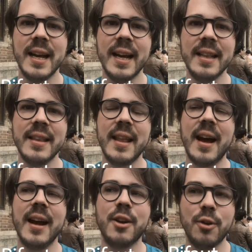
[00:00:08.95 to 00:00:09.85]
And
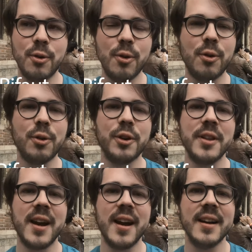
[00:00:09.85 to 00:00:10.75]
I
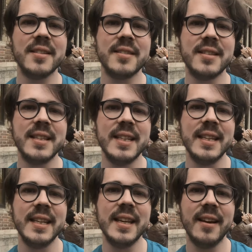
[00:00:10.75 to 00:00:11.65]
co-organize
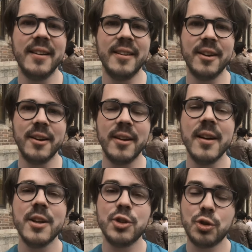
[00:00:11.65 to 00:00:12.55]
the
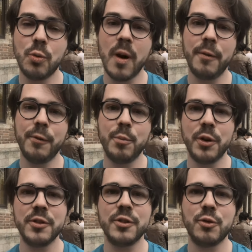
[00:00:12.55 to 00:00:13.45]
Swafff
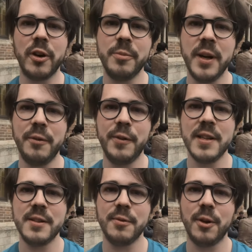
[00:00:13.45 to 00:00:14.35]
Brussels Craft Beer
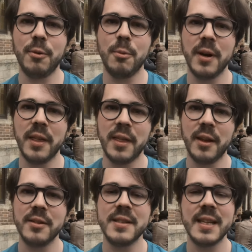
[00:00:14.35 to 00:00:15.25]
Festival with
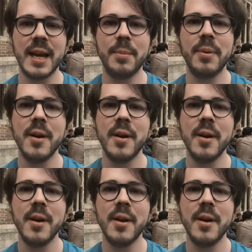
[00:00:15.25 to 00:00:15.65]
Seb